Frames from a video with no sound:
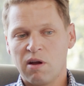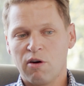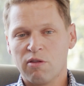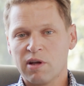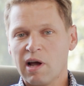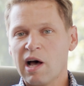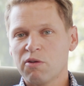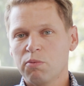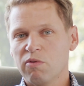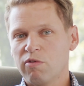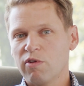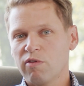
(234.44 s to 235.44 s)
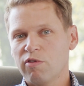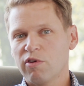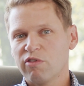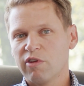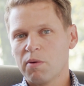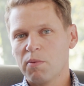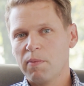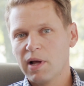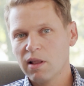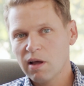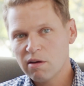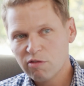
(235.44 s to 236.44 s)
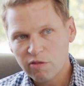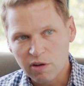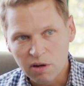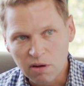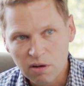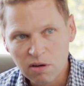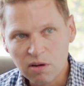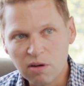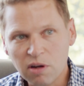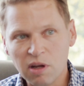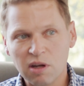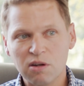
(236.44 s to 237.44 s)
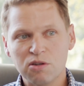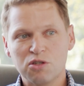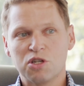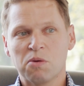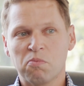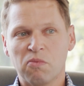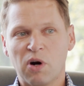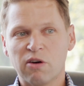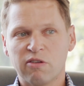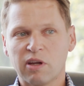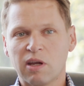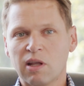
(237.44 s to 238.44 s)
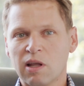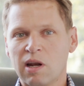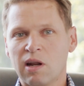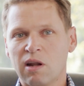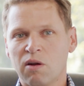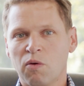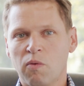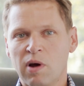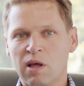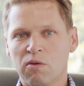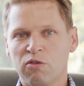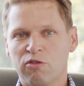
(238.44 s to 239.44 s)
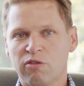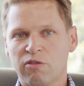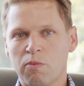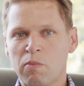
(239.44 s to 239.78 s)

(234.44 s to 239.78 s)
I heard the gospel for the first time in my life, and Jim articulated it in a way that was just